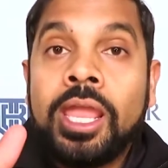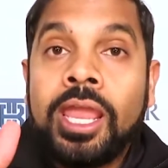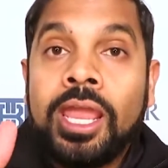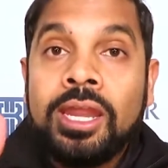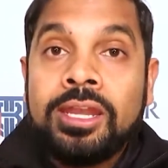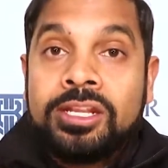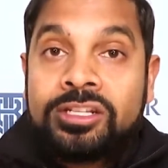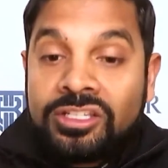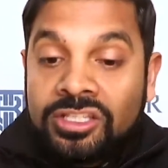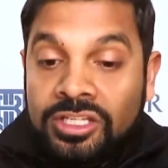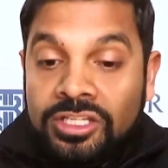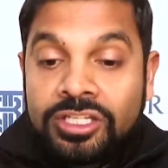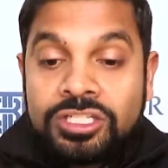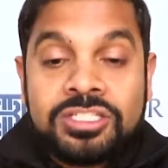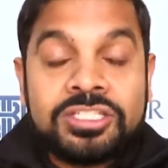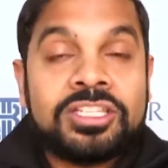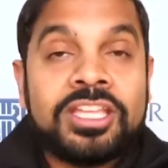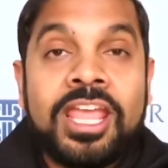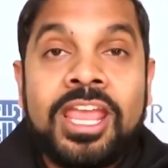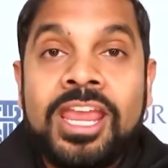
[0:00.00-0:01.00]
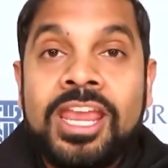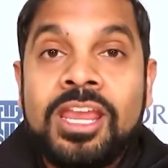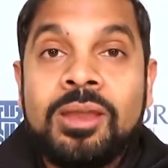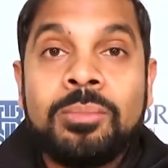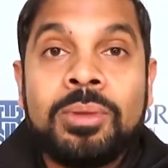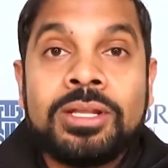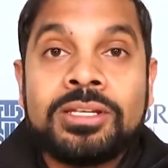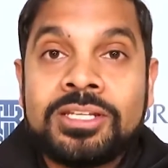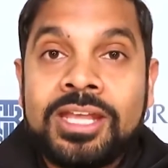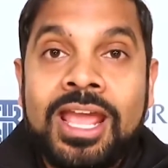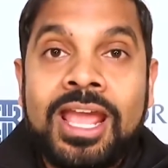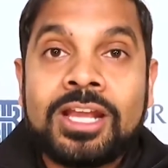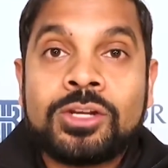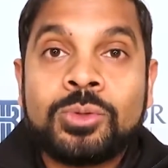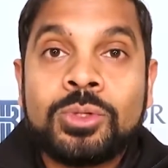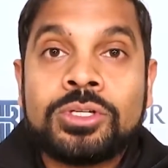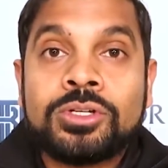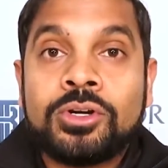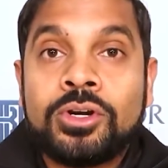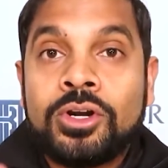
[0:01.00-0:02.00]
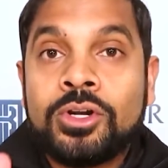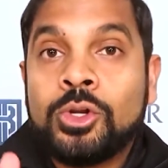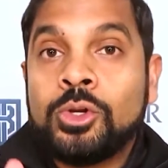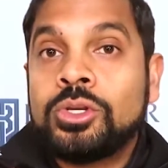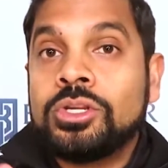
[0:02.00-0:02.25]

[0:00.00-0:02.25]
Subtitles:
and it's the same tax return.